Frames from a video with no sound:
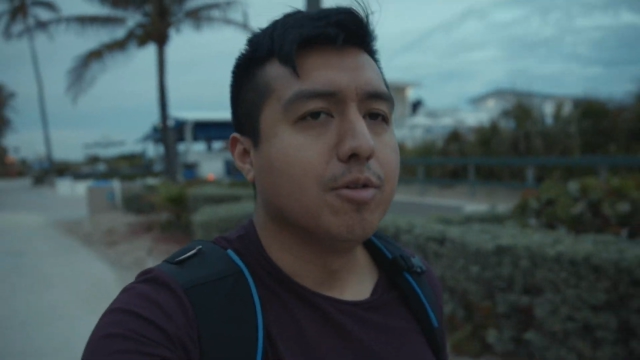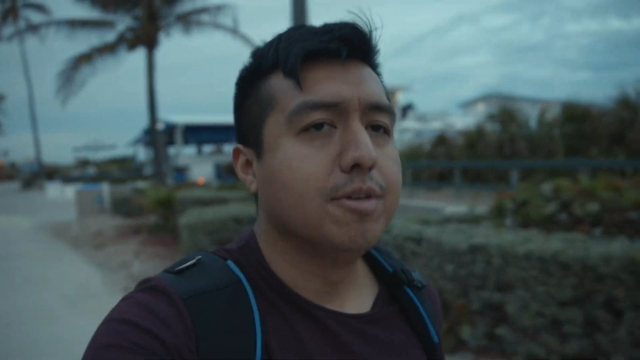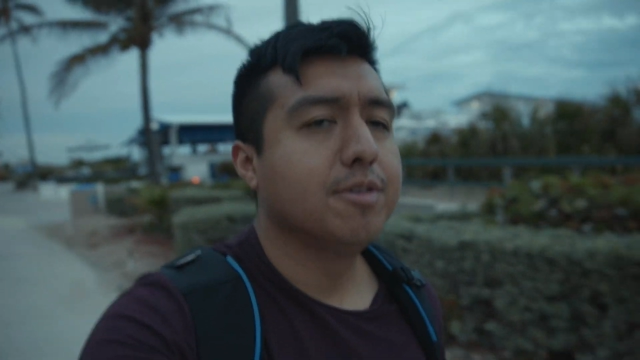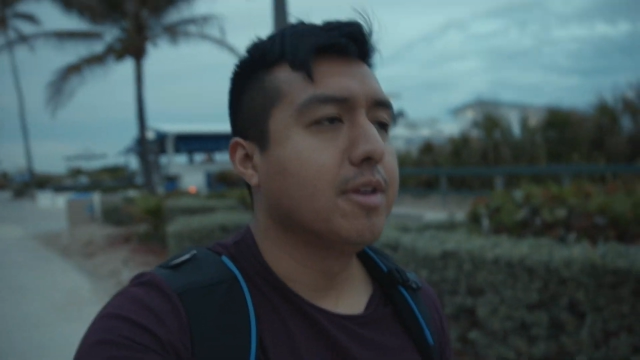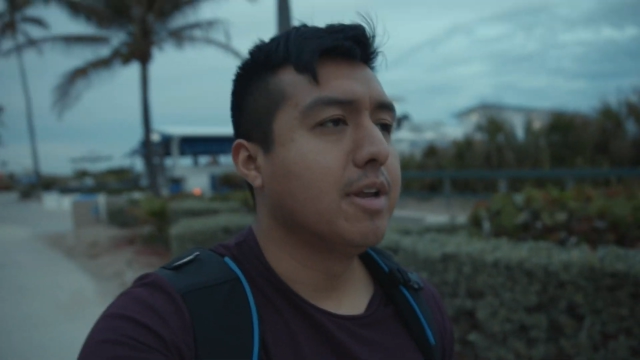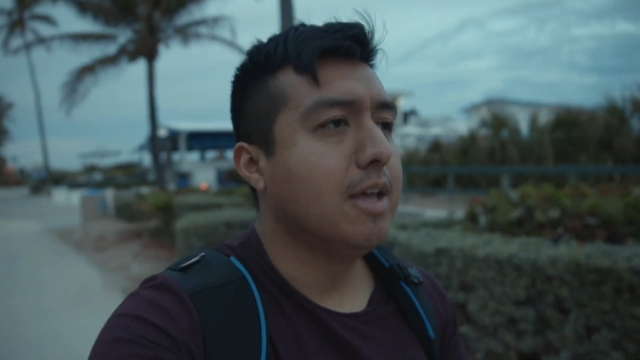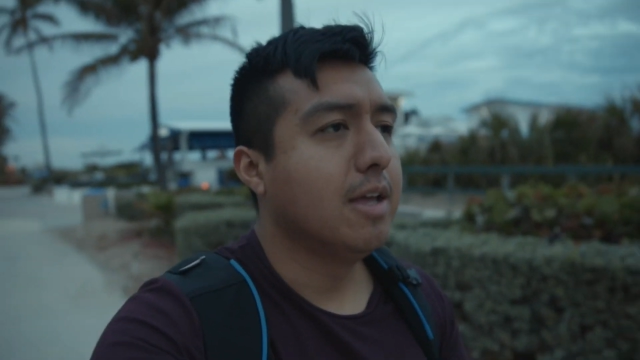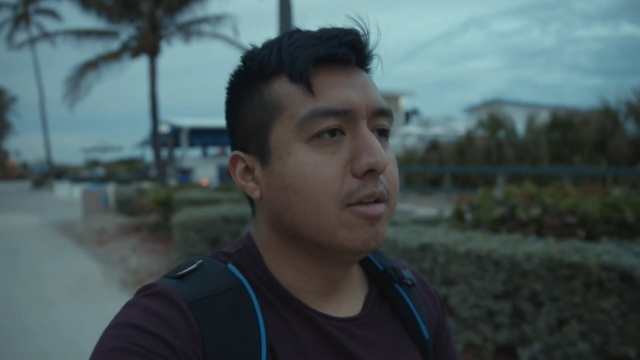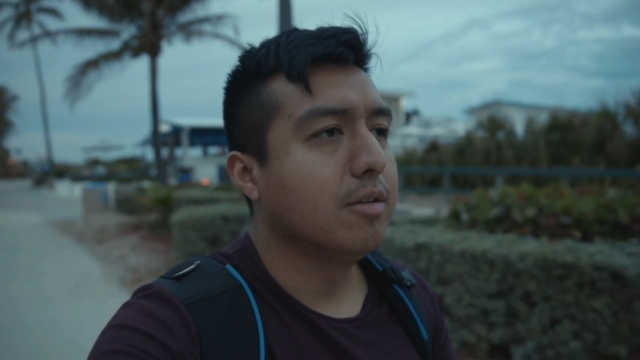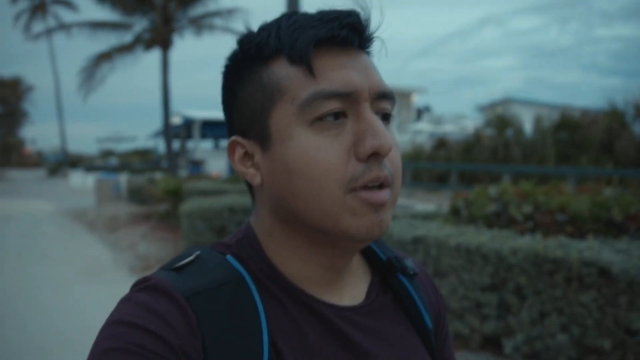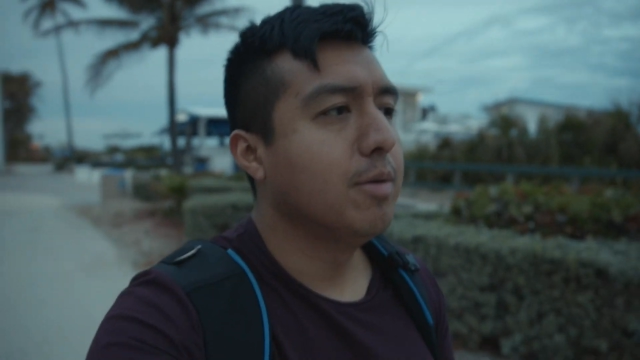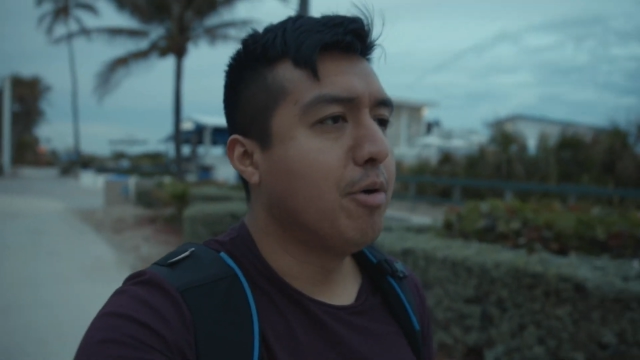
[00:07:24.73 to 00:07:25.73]
this is going to end
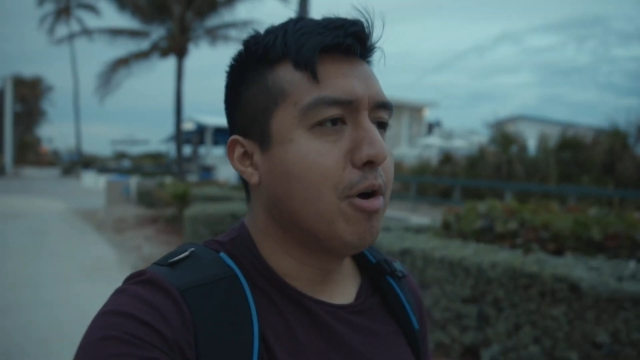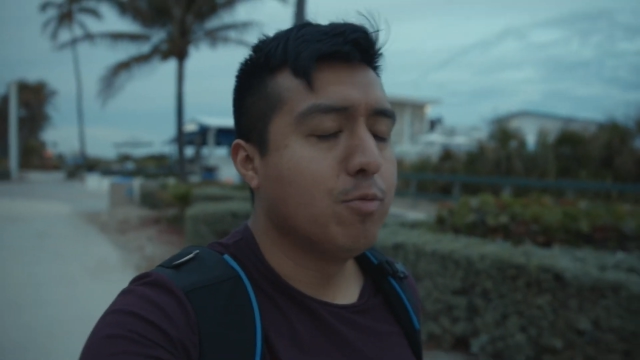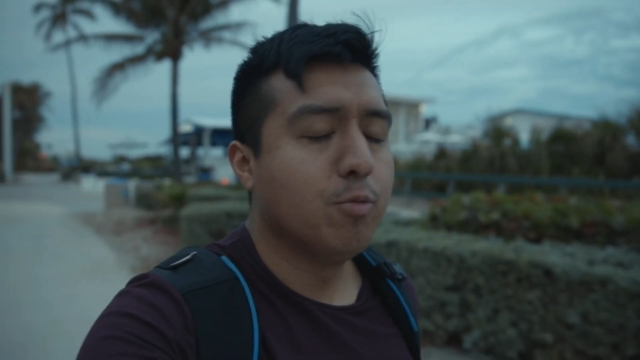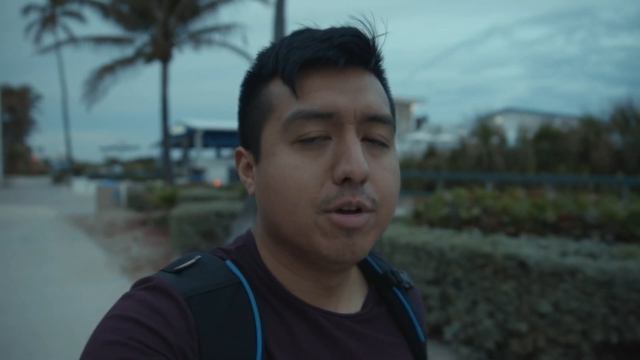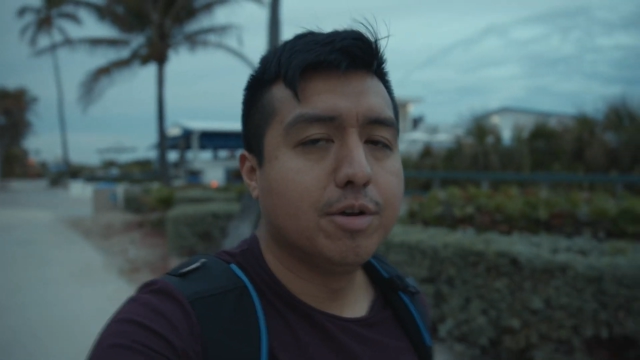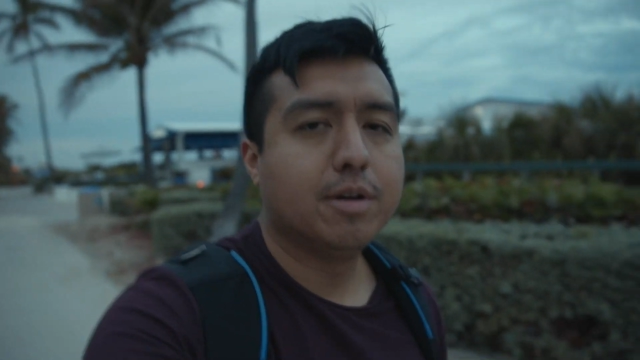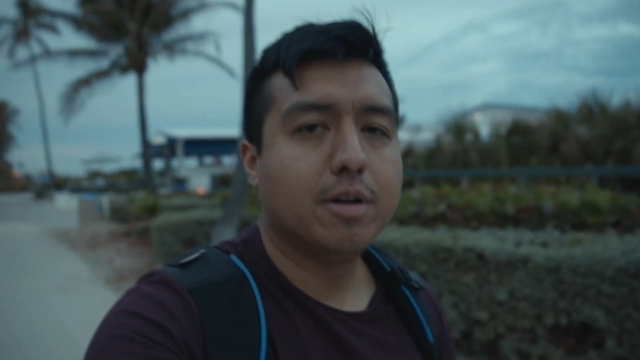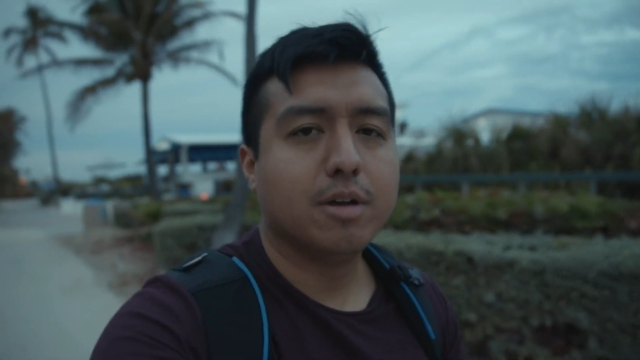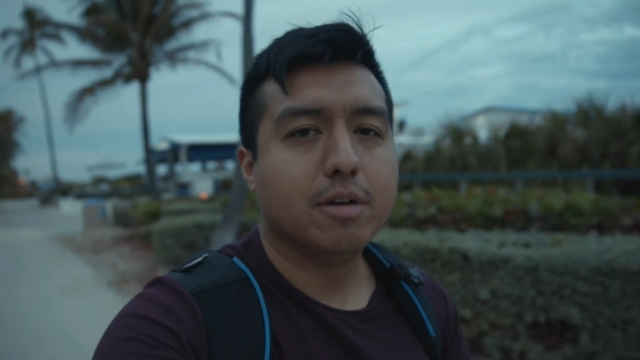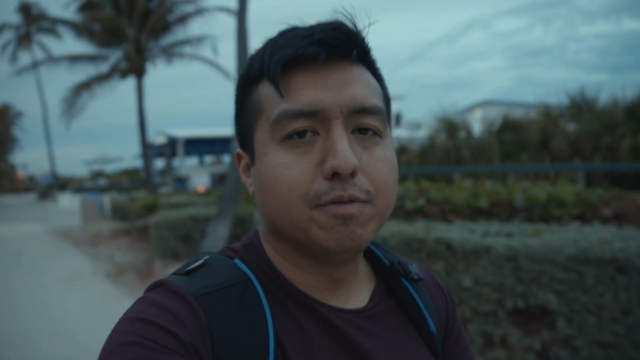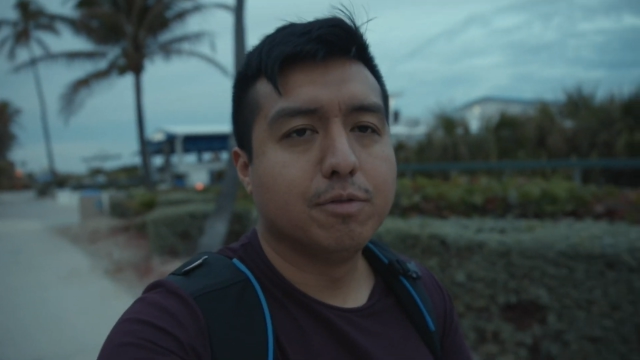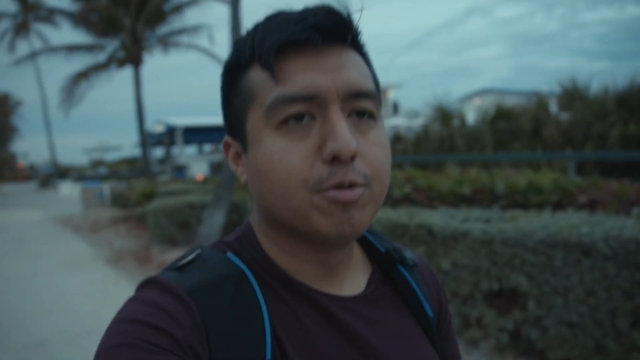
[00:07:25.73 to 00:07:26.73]
part 1
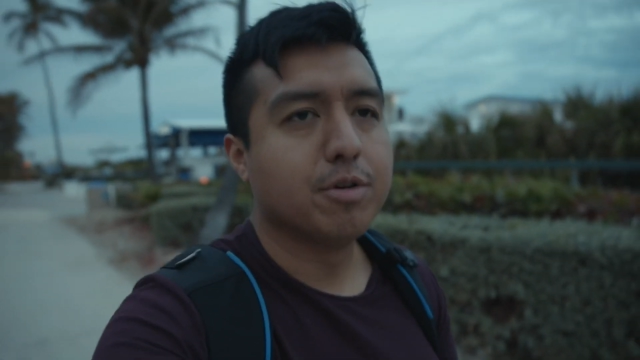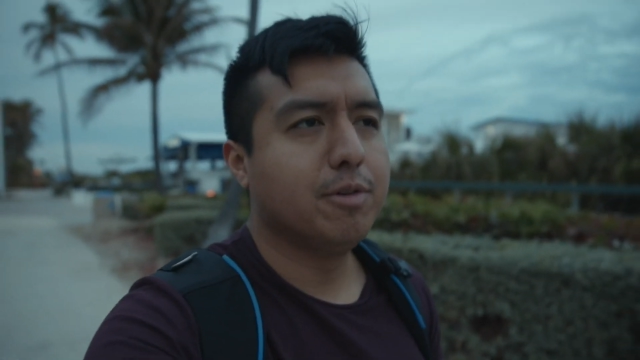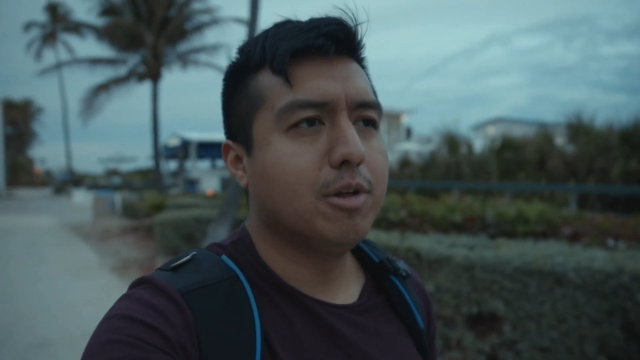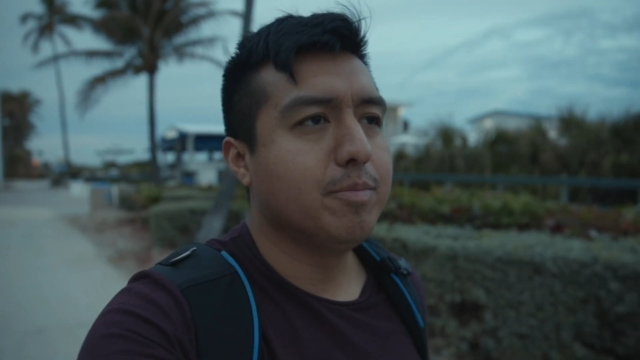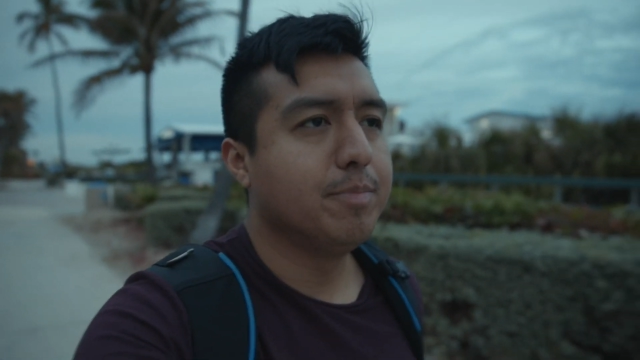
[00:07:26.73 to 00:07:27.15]
of Florida vlog.